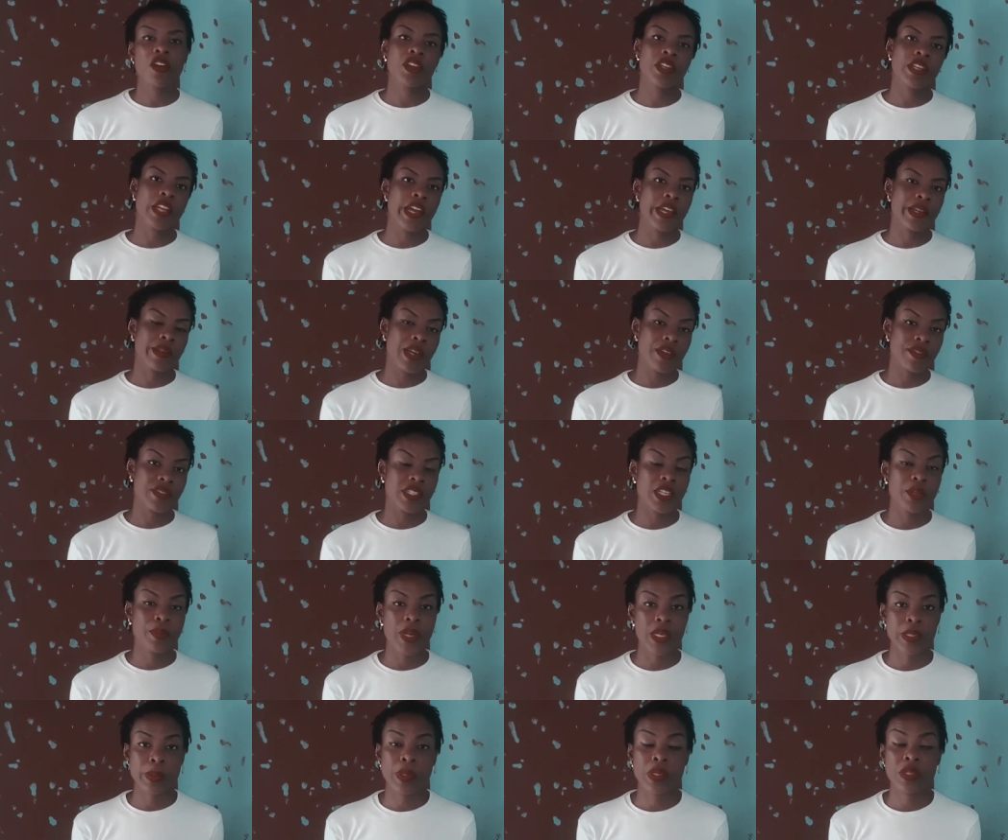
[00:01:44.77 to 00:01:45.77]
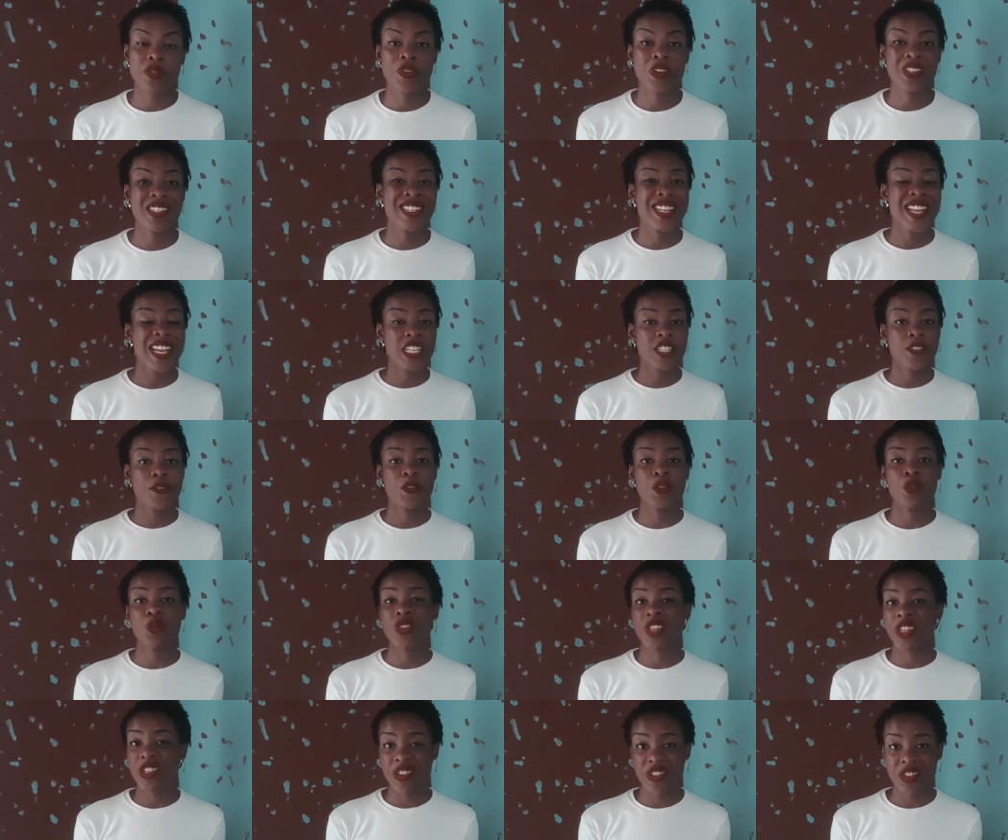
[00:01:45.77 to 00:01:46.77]
God now I don't have to take passports for the next
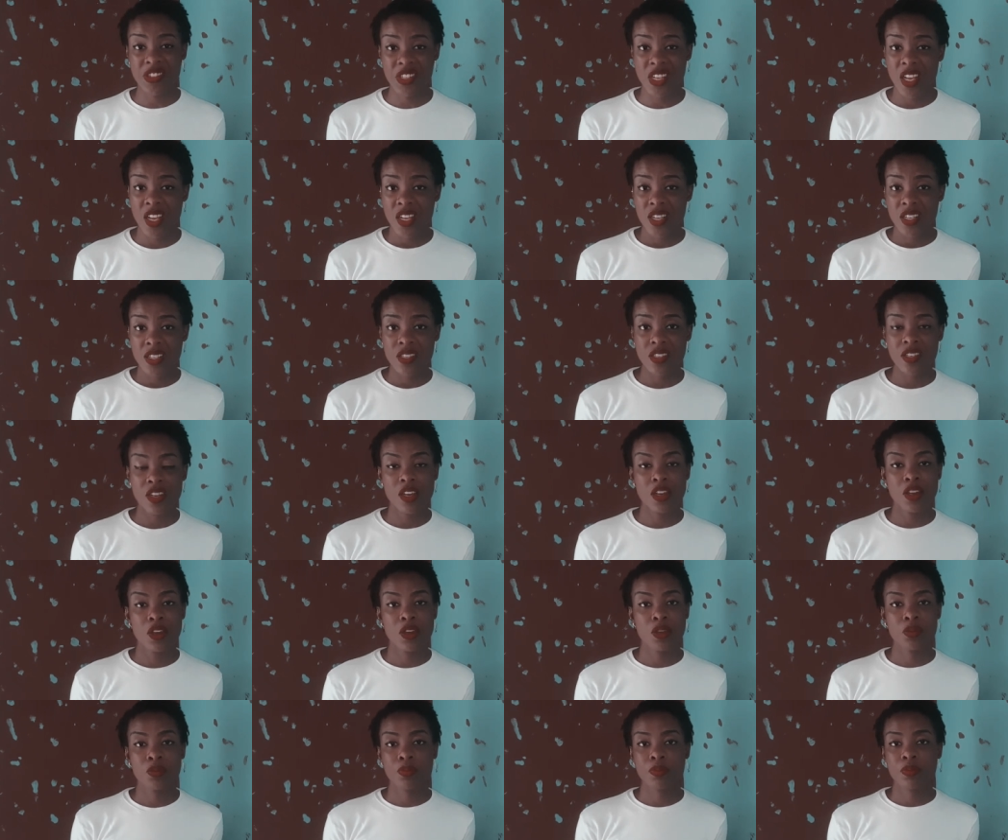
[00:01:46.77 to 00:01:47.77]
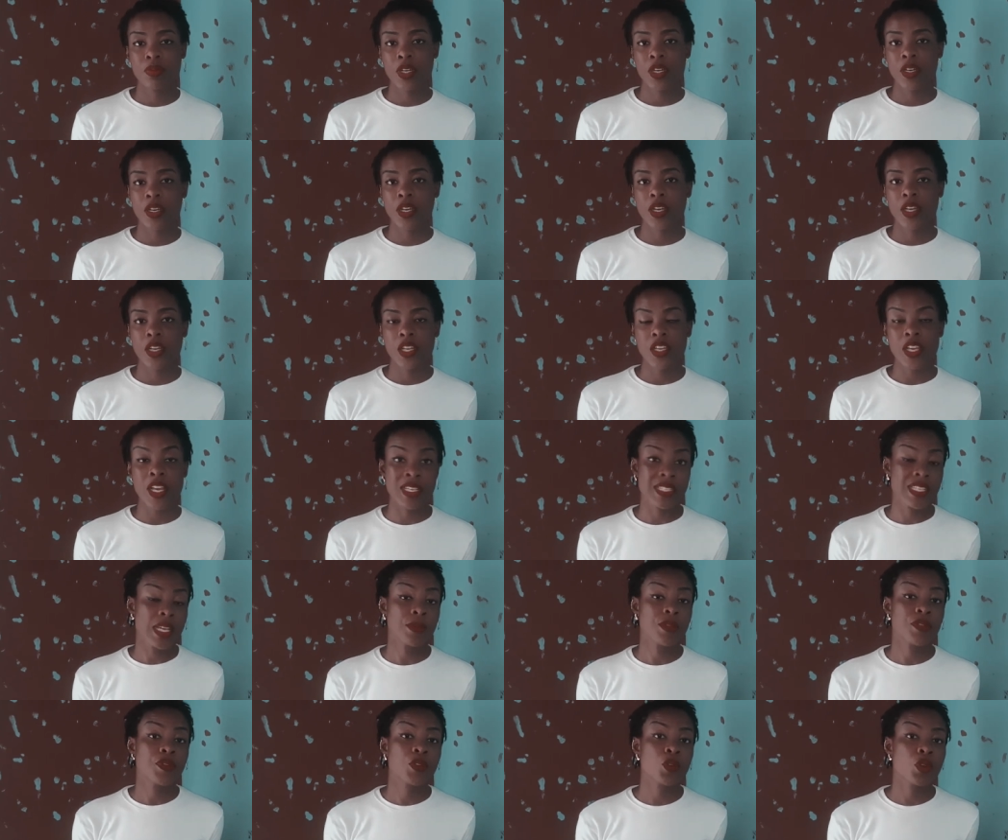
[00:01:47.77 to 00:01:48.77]
few years. So, uh,
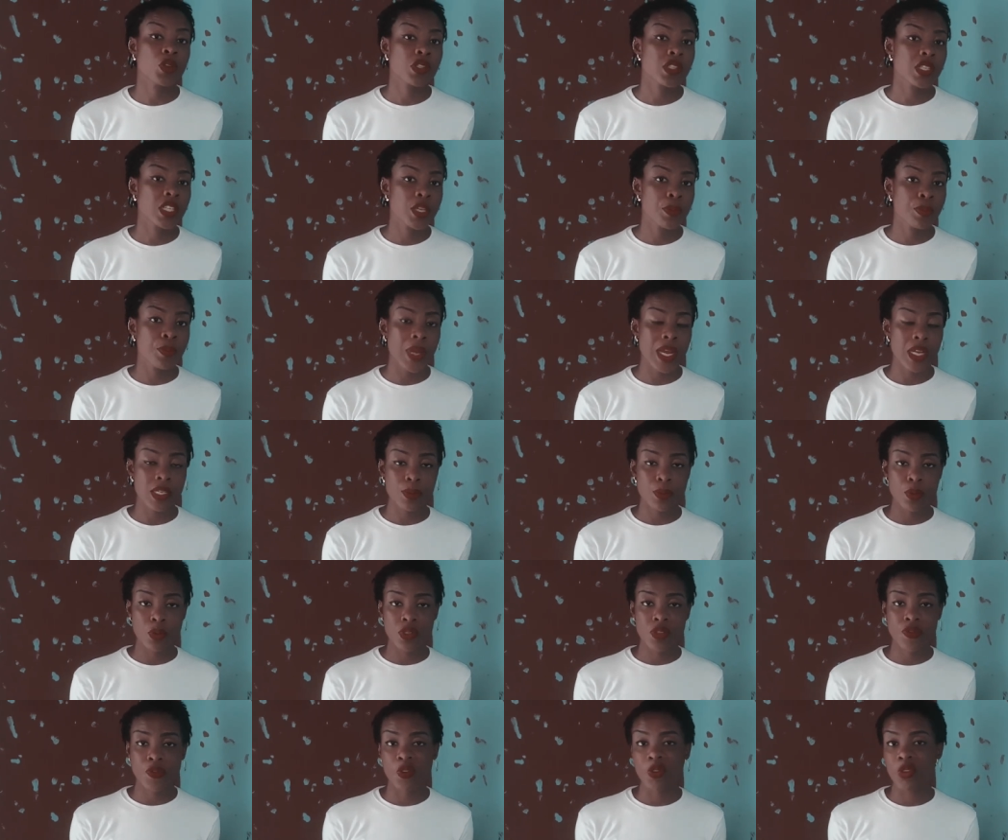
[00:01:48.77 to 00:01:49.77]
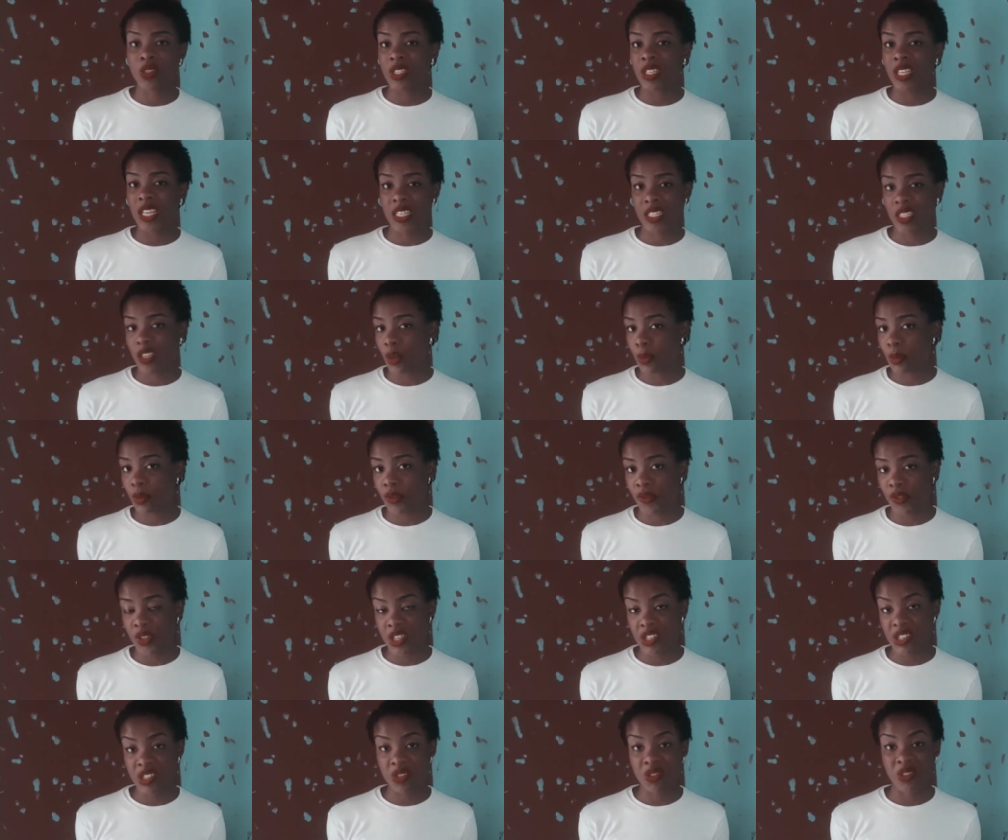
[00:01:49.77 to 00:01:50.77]
except if you want to keep passports for the next couple
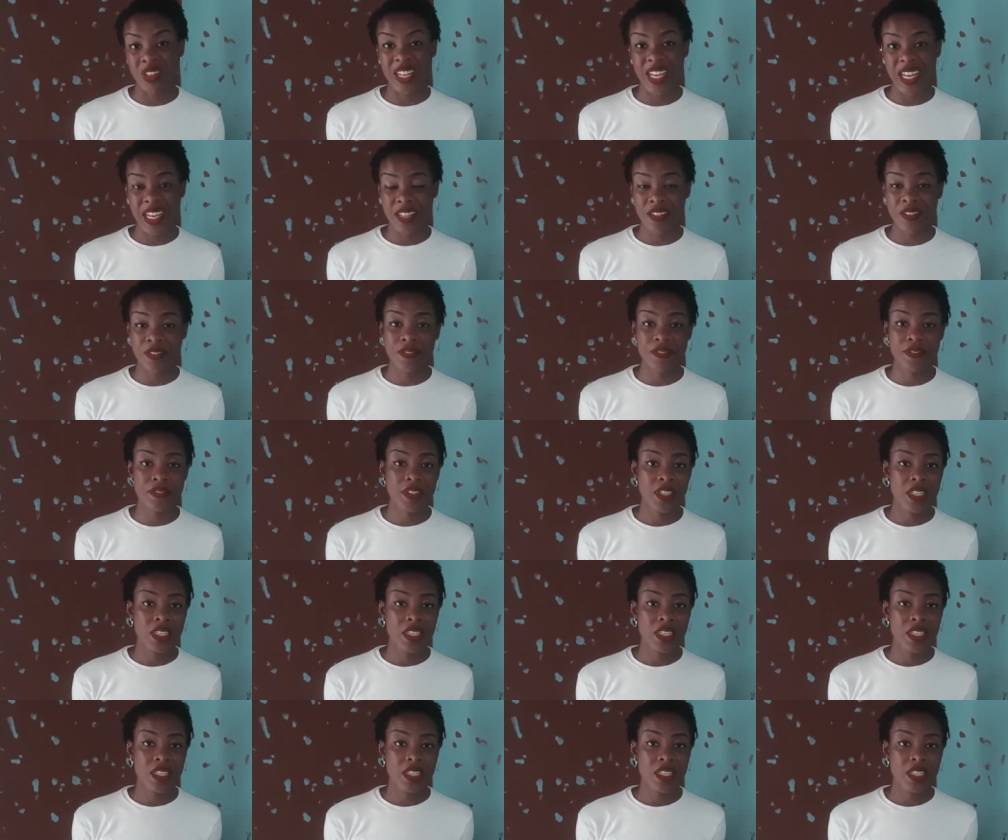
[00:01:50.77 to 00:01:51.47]
of years in your life,